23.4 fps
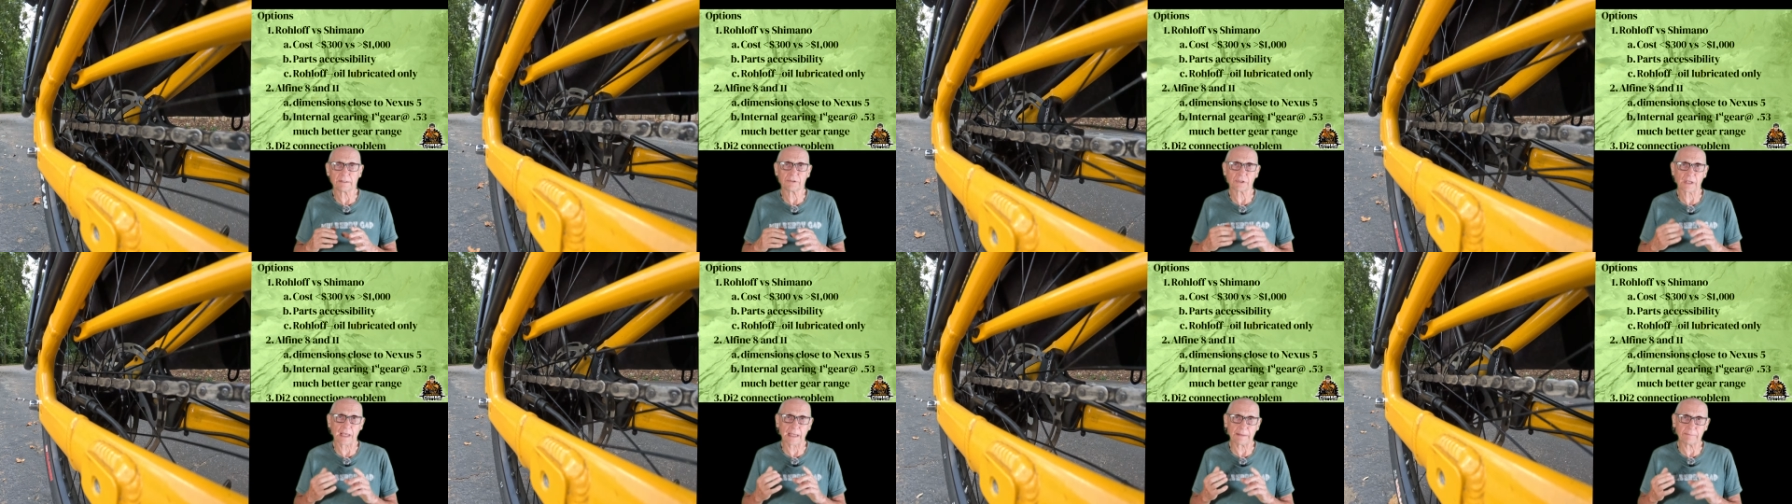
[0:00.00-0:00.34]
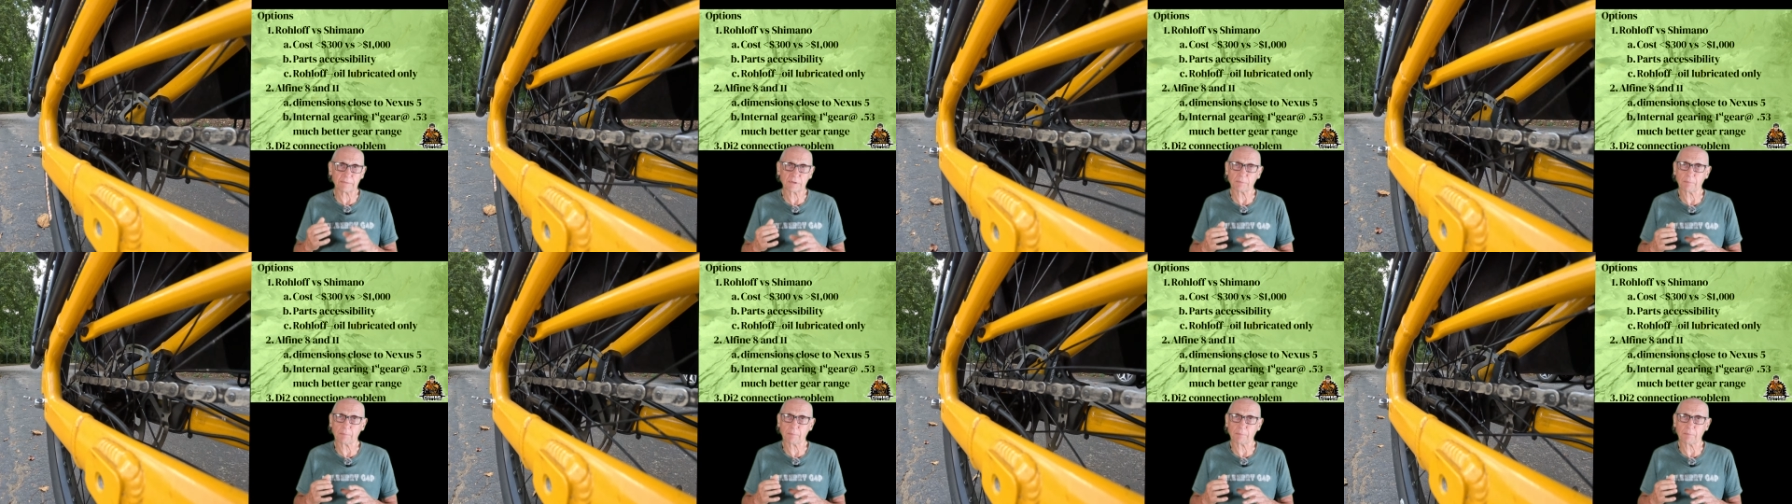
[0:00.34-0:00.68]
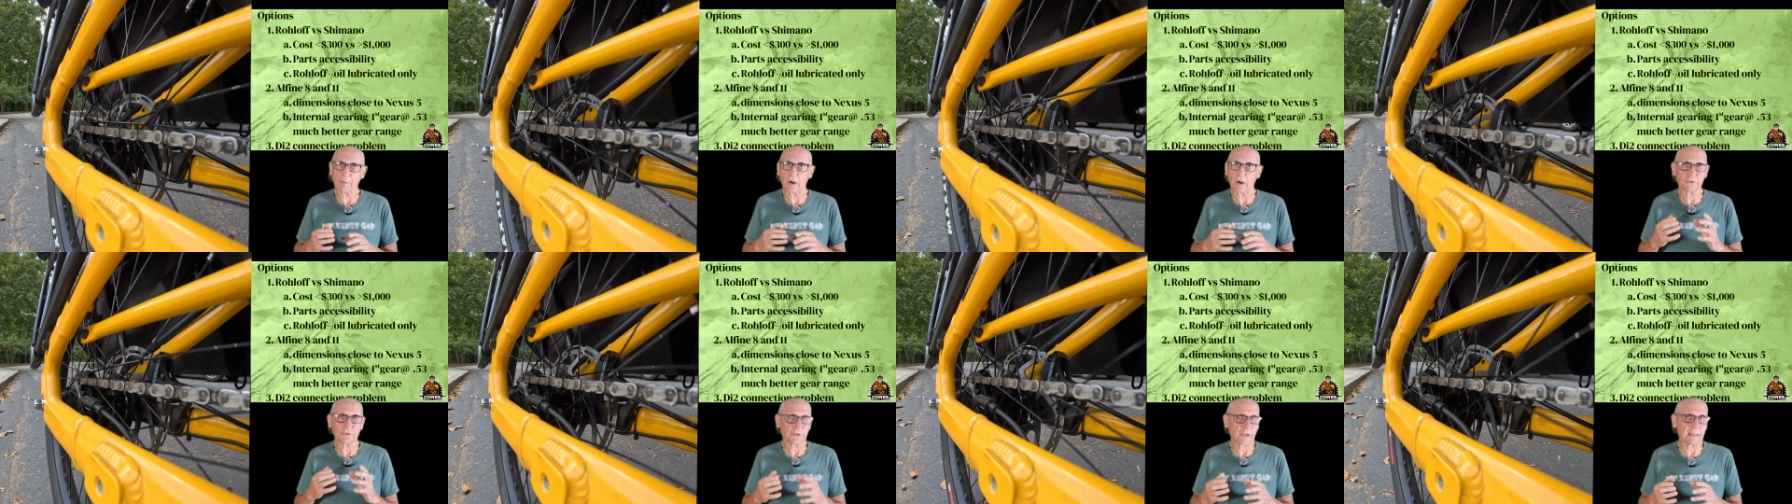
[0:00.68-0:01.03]
same
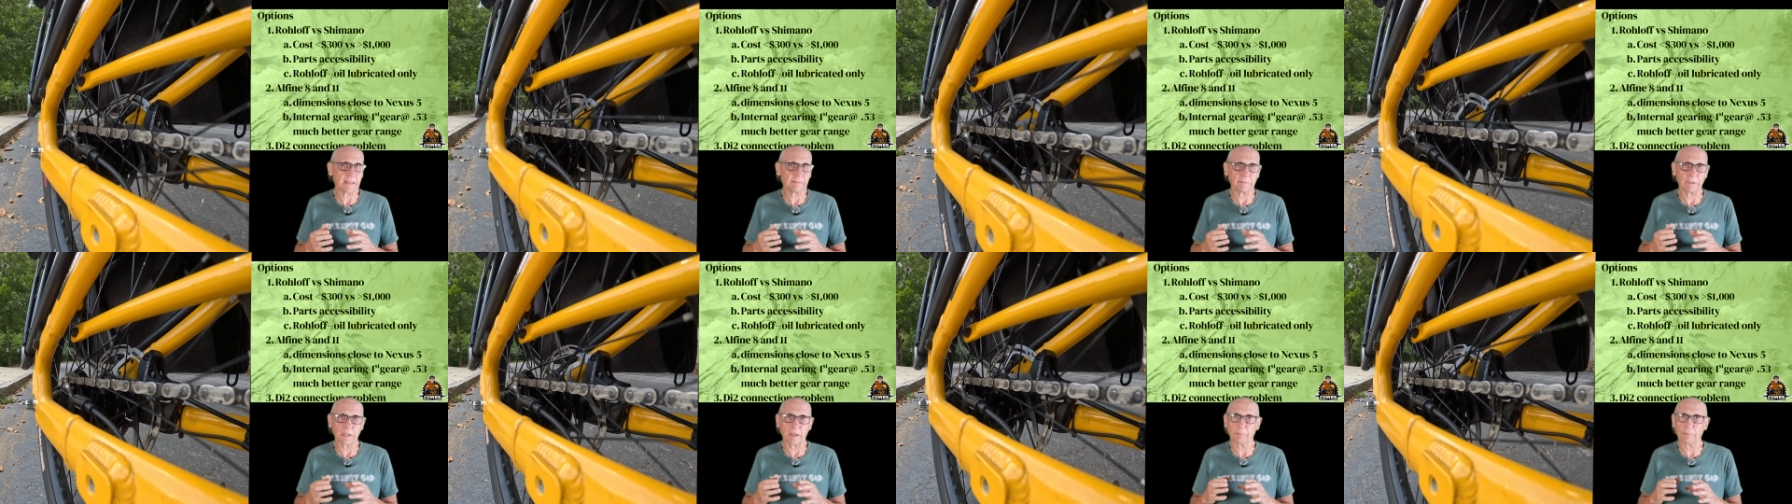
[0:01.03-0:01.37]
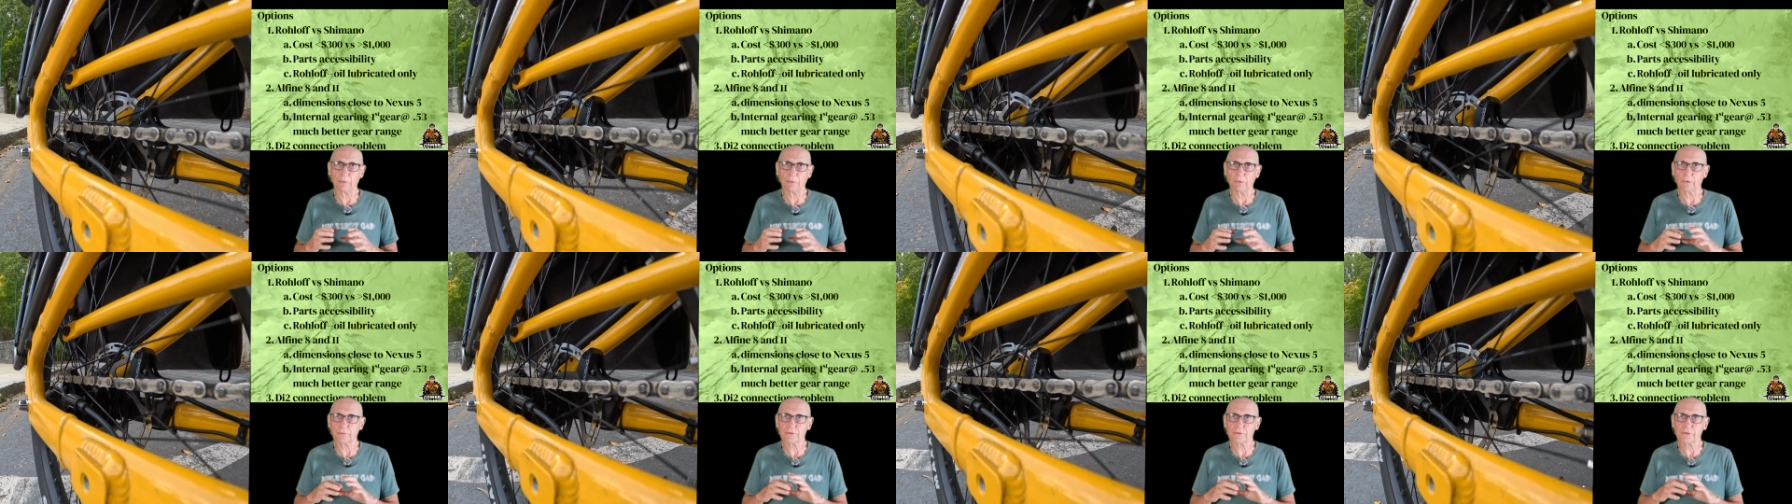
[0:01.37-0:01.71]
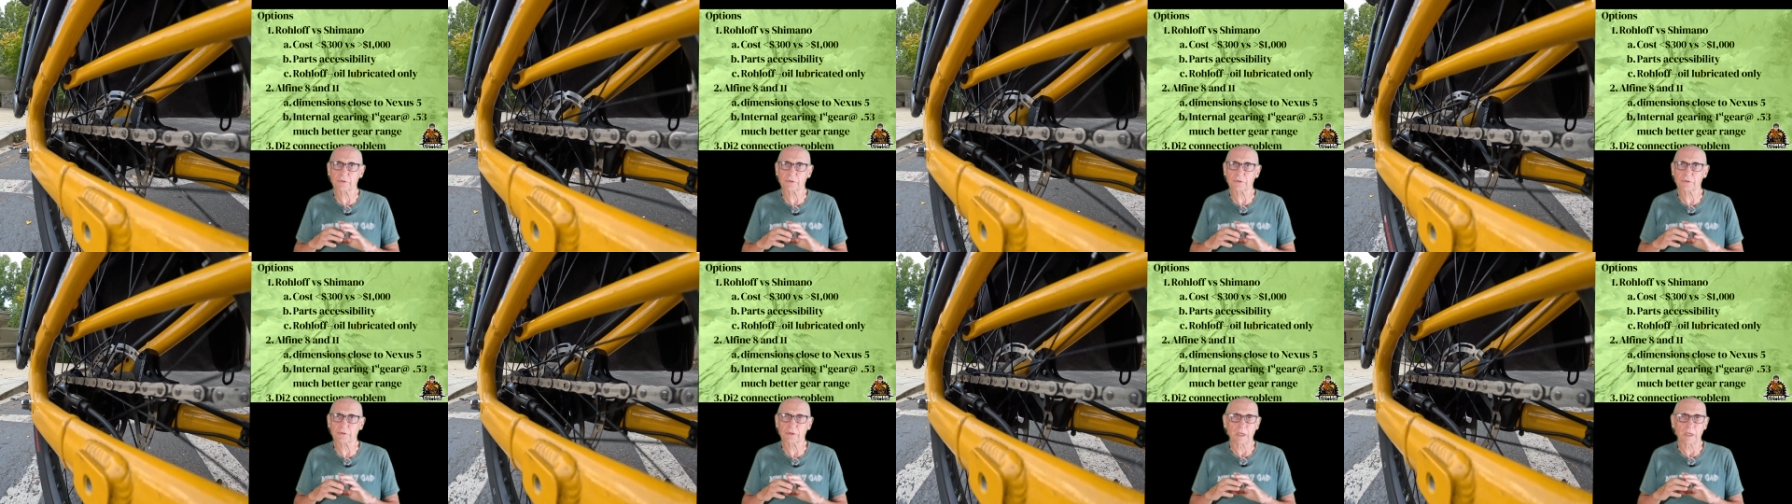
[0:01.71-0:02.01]
spokes, same nipples,